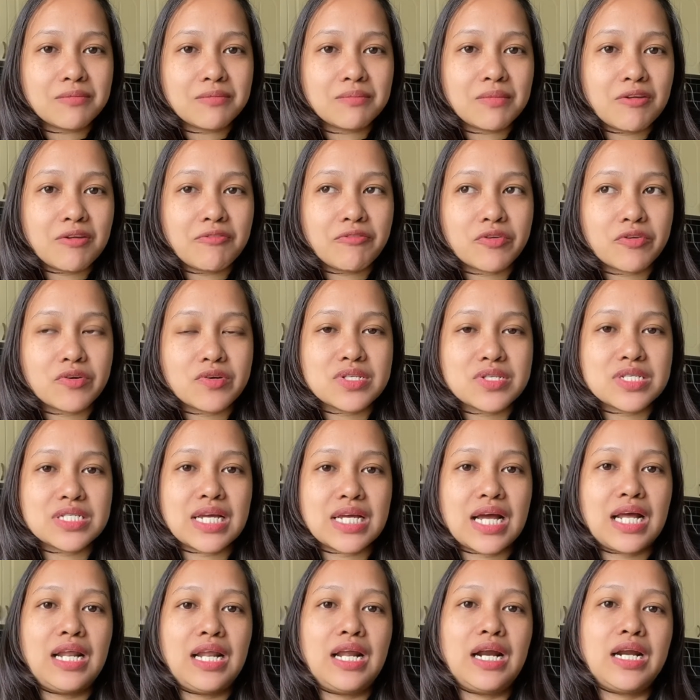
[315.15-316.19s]
my first
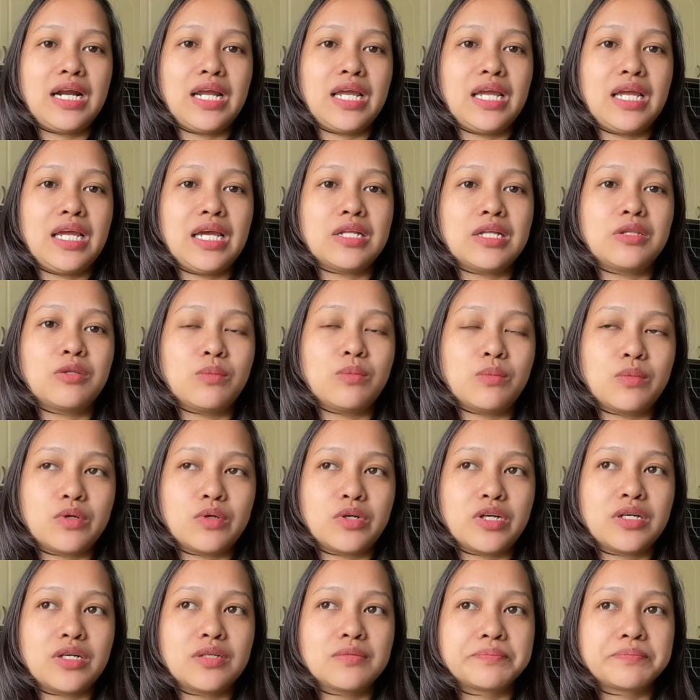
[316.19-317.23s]
salary at
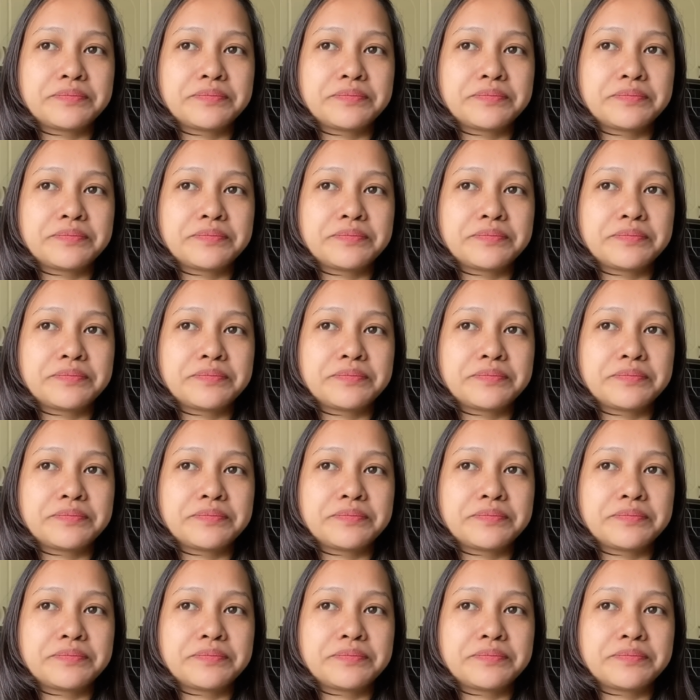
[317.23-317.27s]
work,